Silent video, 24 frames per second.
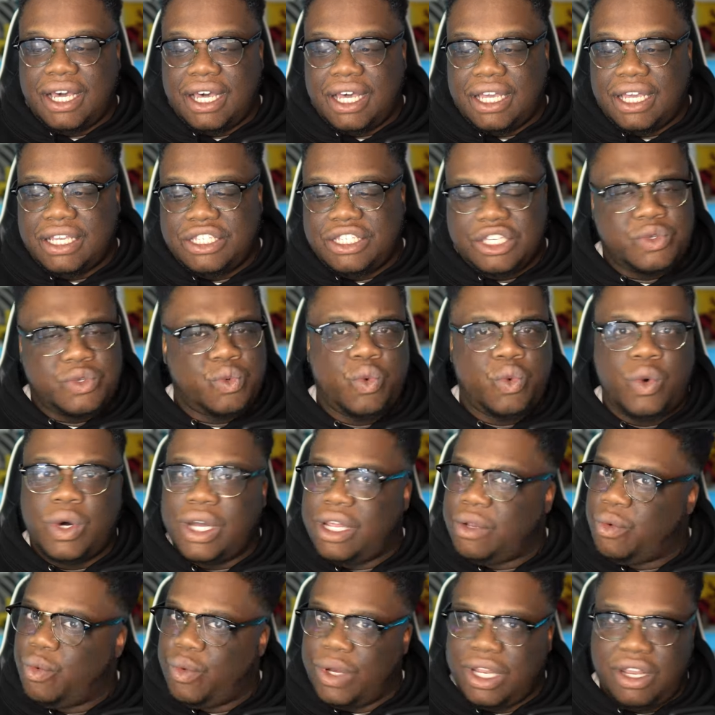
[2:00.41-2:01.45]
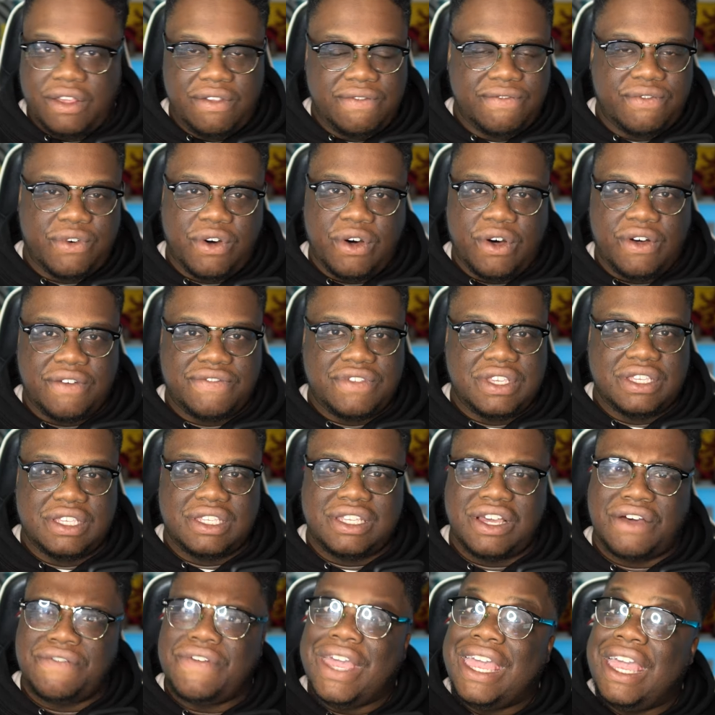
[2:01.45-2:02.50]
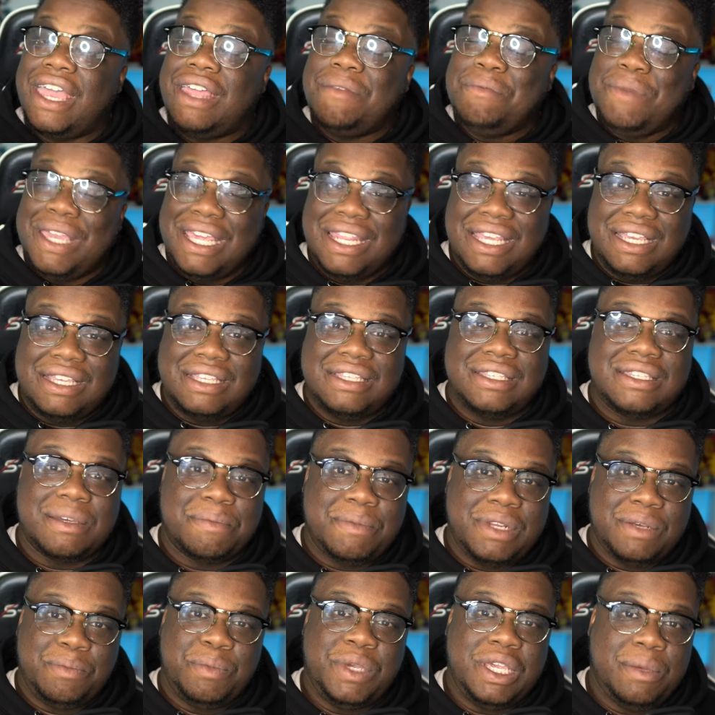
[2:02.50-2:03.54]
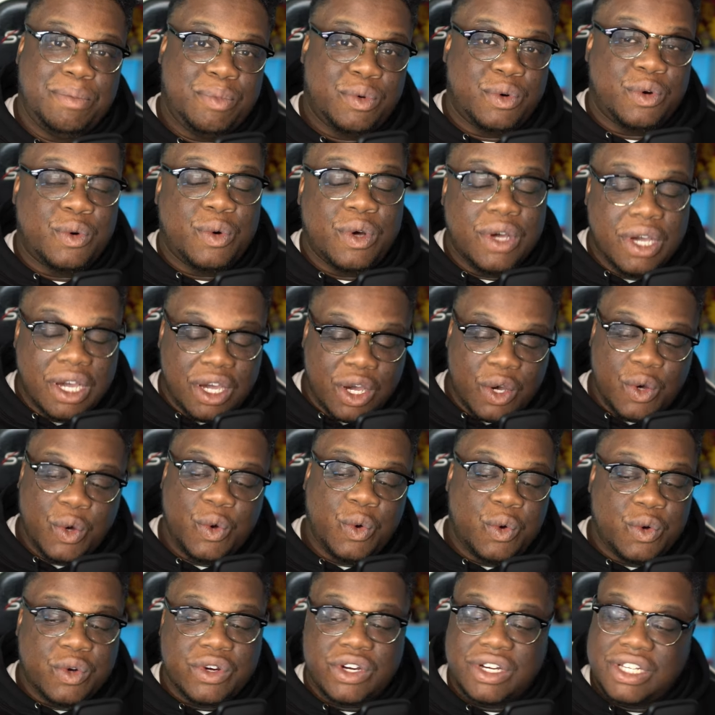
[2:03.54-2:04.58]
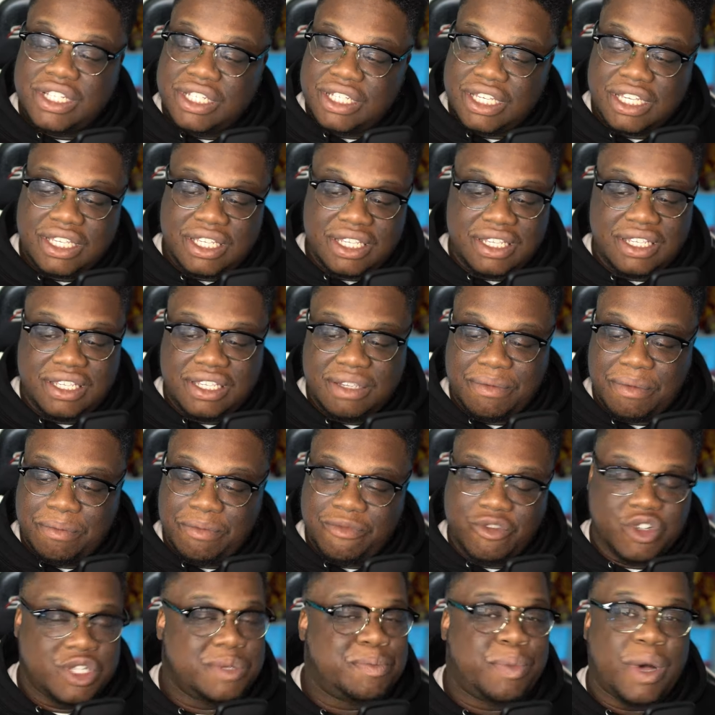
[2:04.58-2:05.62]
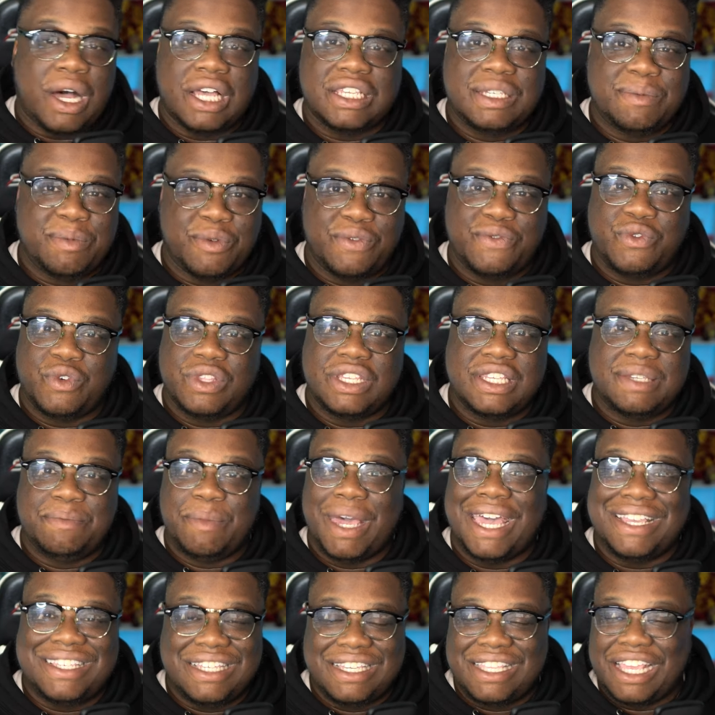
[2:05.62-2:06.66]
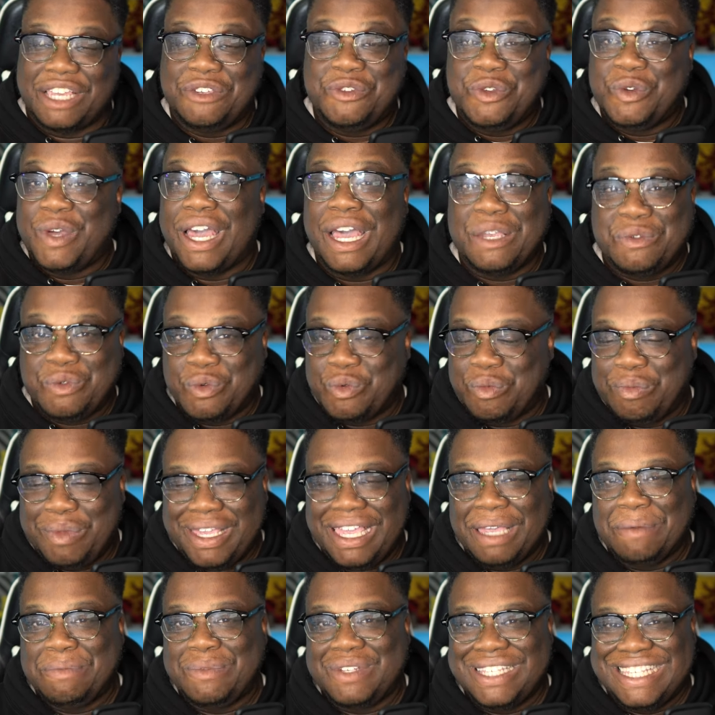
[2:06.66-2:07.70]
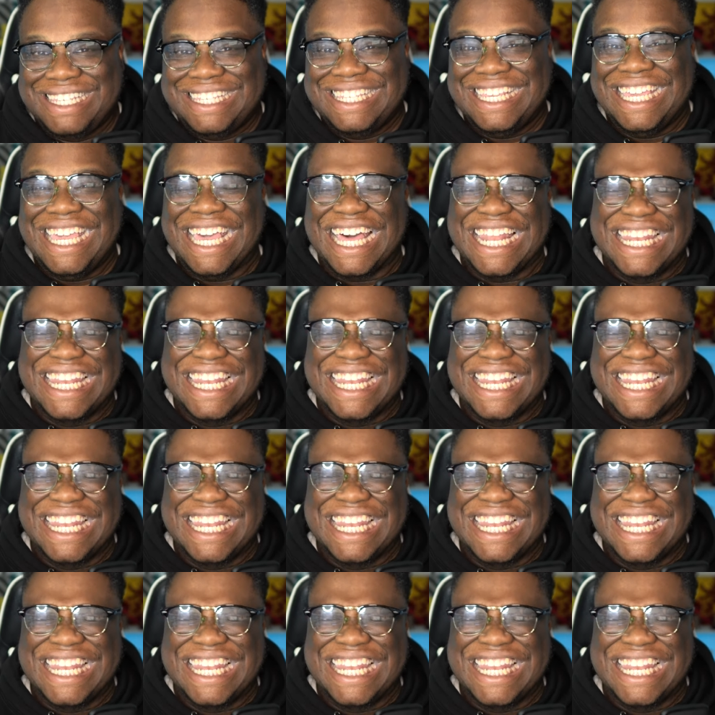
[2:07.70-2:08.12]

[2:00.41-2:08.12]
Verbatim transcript: uh, just what went involved and stuff, and meeting some of the people who are just responsible for this magic that you guys will be able to see